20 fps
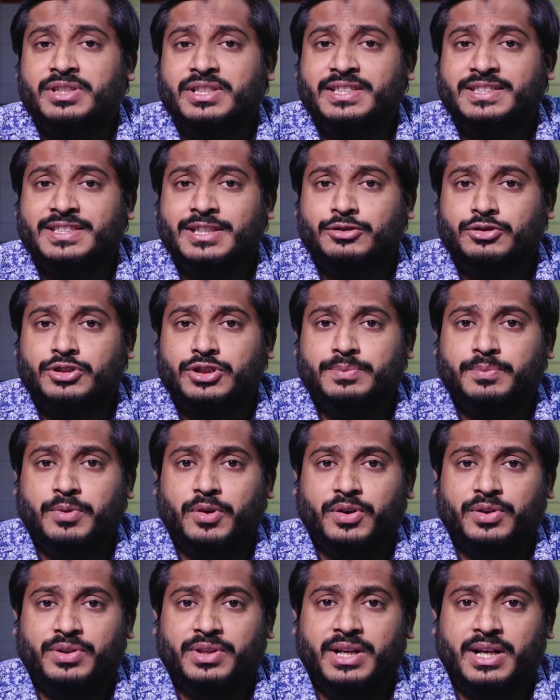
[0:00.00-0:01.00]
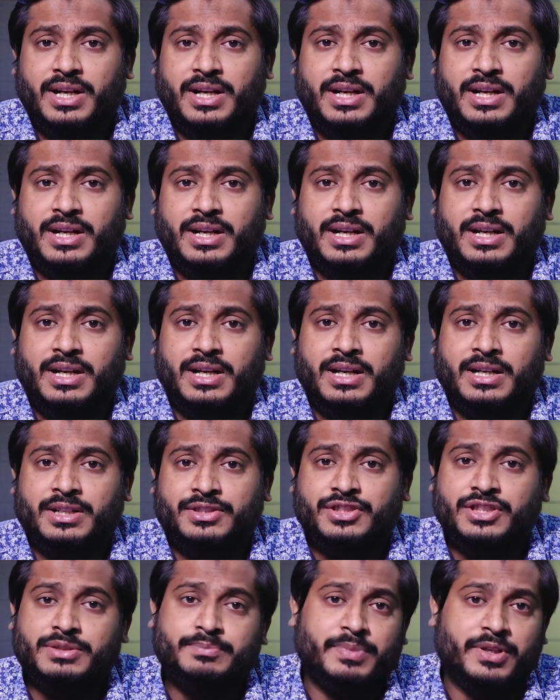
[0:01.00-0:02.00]
is used for the
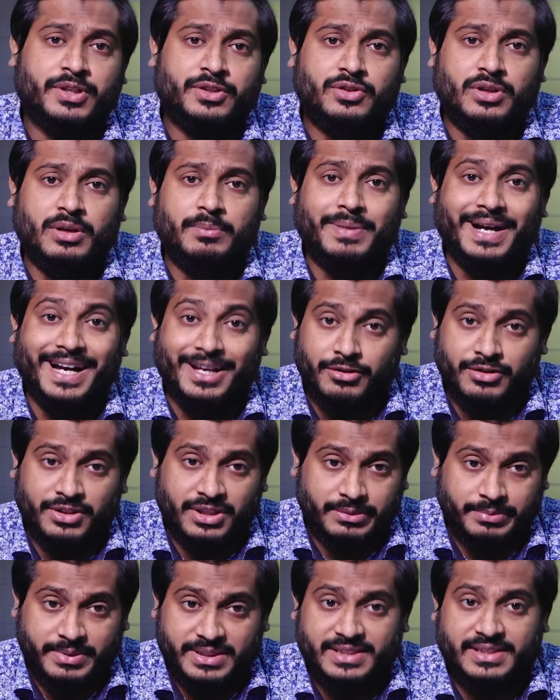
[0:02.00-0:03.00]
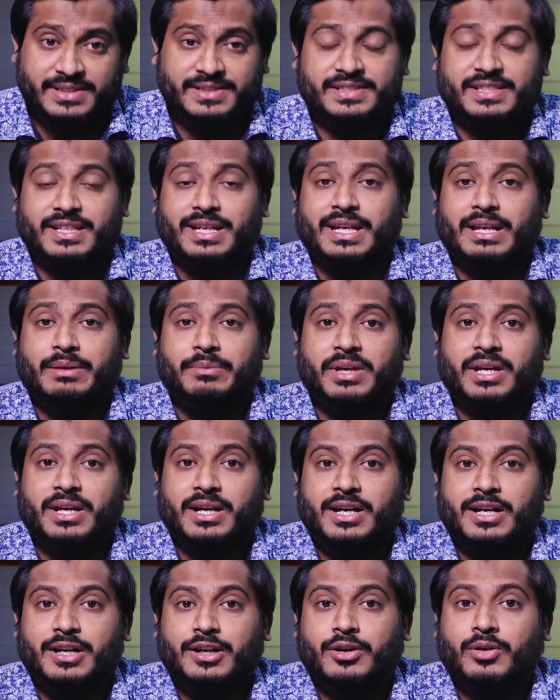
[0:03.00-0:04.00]
treatment of iron deficiency
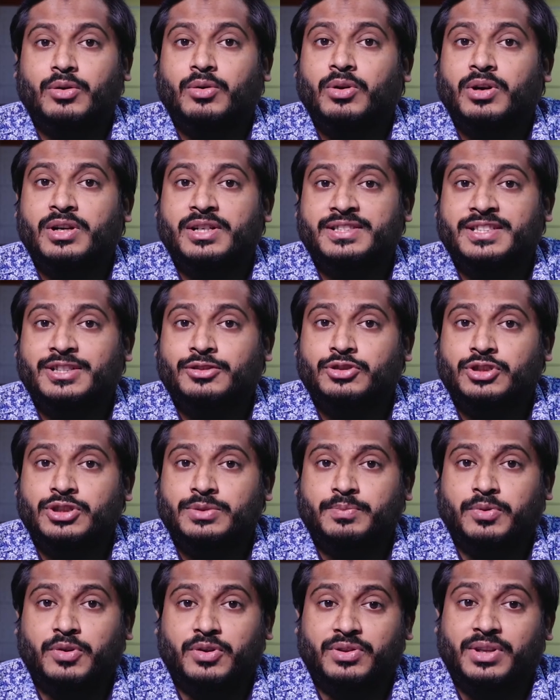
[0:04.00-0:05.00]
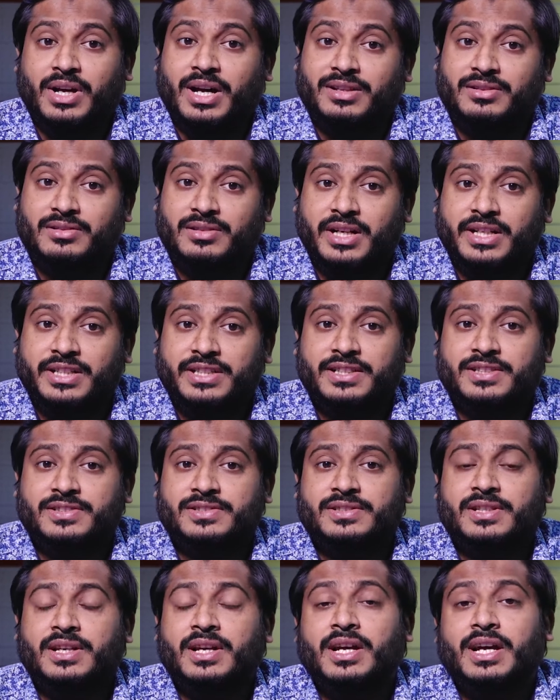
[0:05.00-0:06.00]
anemia. Gold is used for the
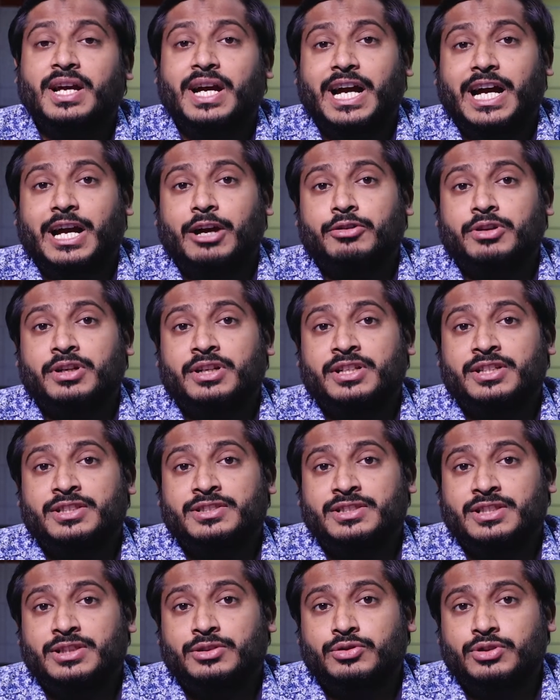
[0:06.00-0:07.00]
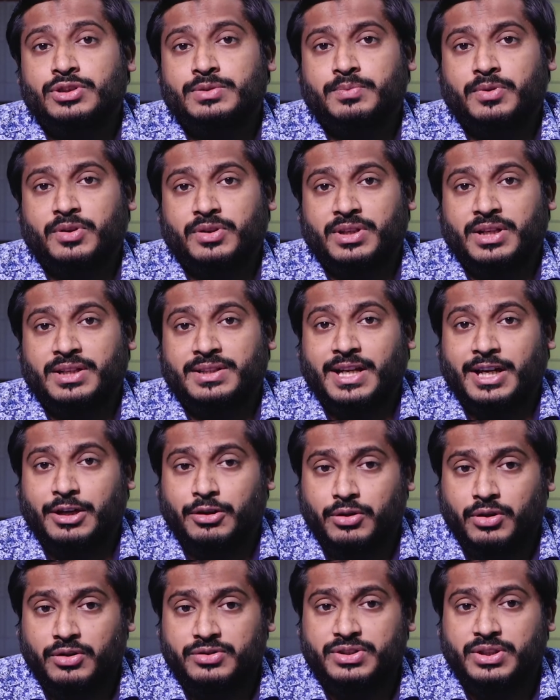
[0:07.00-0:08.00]
arthritis. iodine is used for the
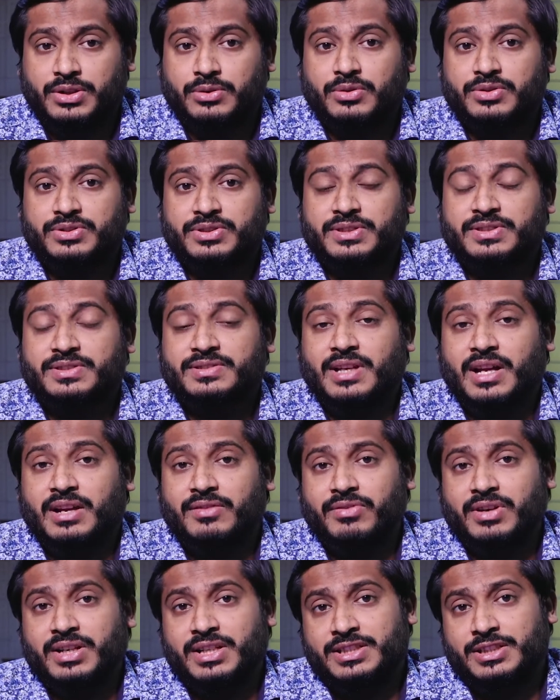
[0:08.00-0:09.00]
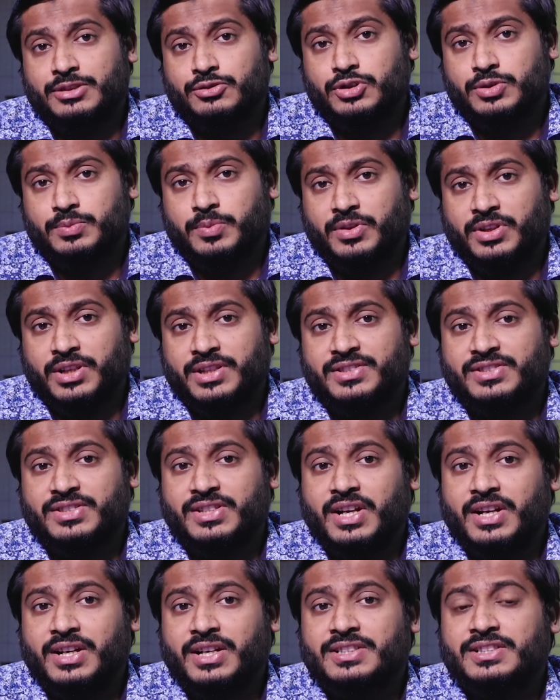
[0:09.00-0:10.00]
thyrotoxicosis, sulfur is used for the
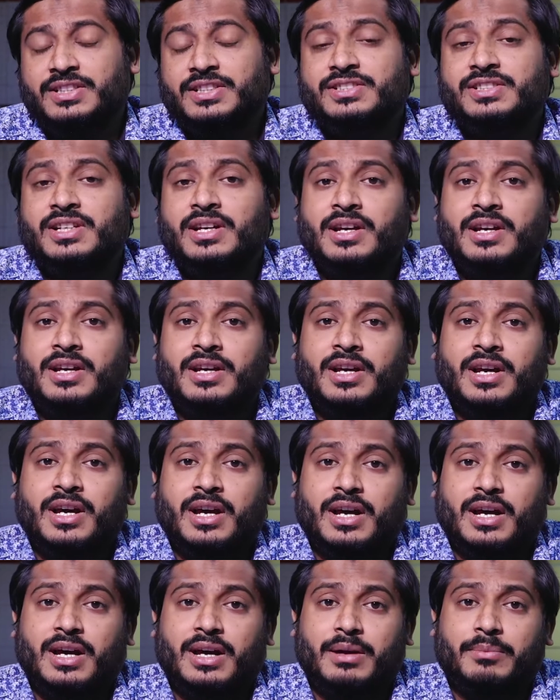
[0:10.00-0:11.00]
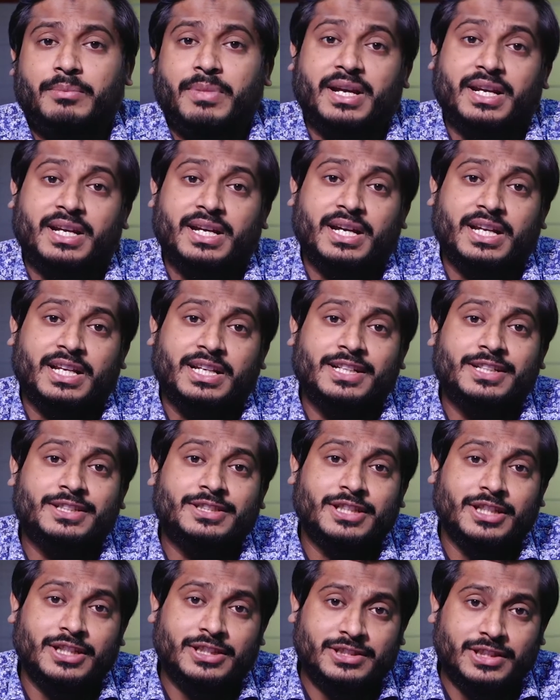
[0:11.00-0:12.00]
skin disease, mercury
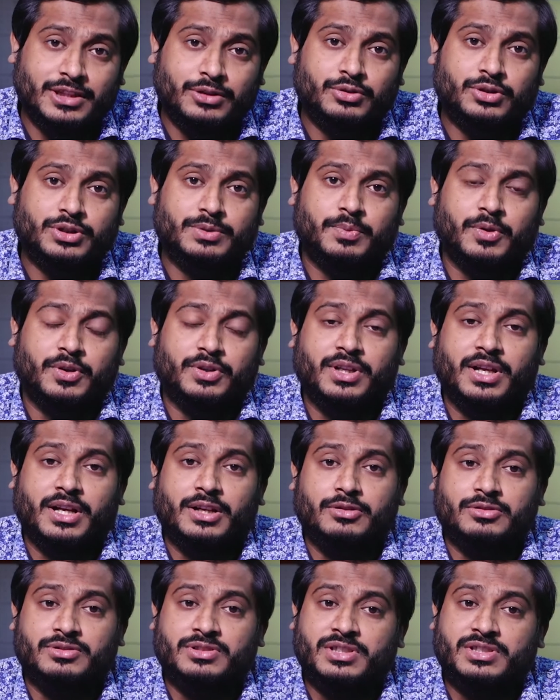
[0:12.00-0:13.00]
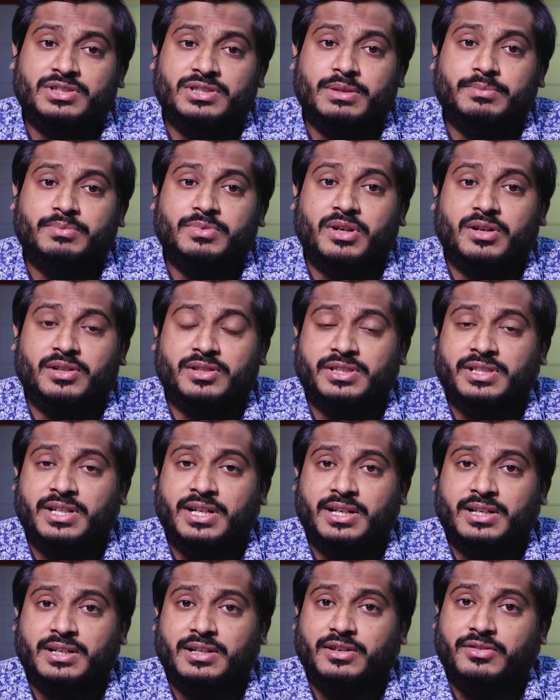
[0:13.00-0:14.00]
is used for the congestive
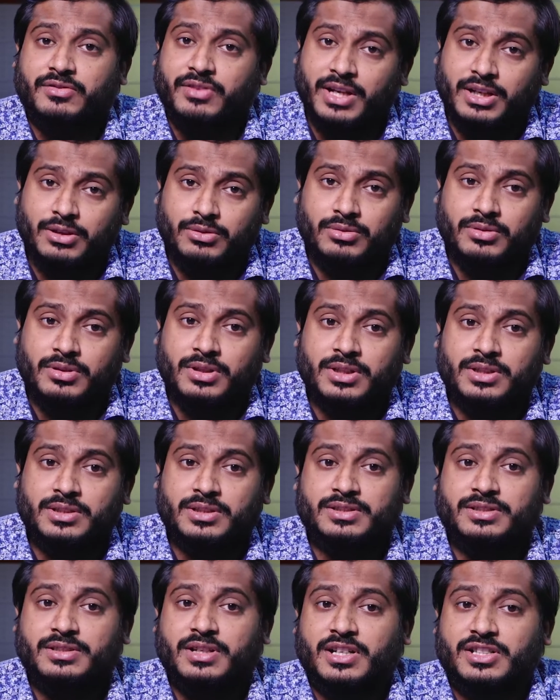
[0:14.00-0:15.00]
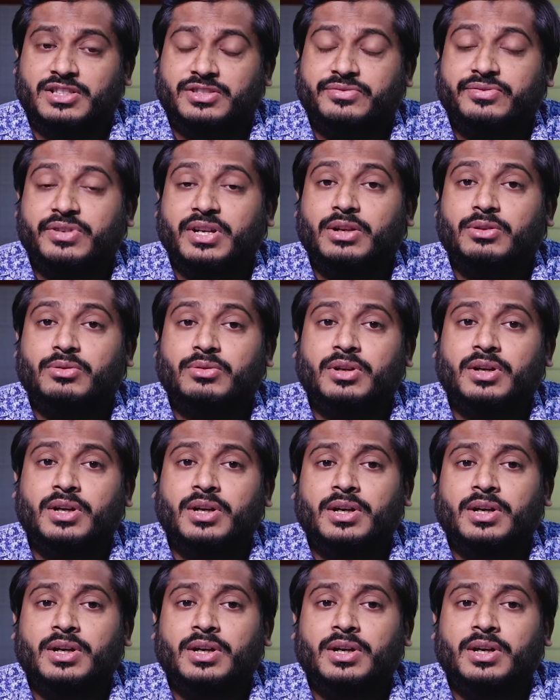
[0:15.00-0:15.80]
cardiac failure, this is heart failure,